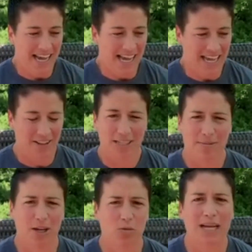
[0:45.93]
and he looks at
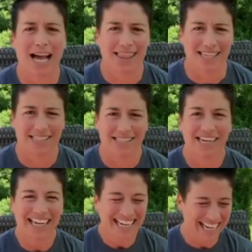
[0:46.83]
me and goes, "We got this."
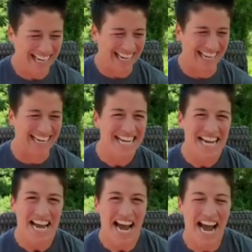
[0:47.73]
And
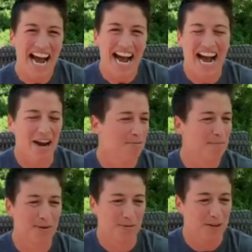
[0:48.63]
I
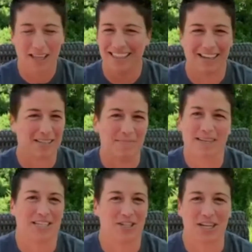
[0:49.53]
remember nothing else had
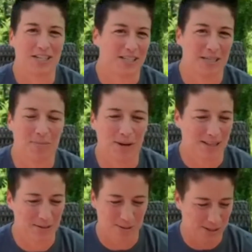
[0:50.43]
been exchanged at this
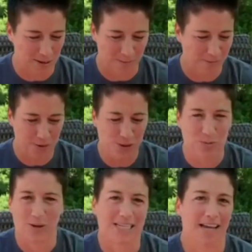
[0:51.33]
point. This was,
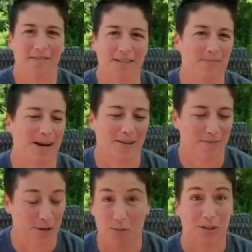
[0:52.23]
first words out of his
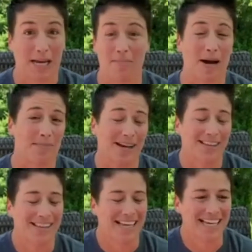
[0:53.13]
mouth, first words out of my
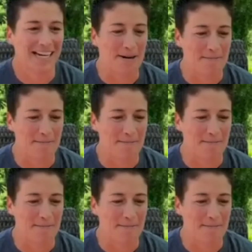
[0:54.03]
mouth, and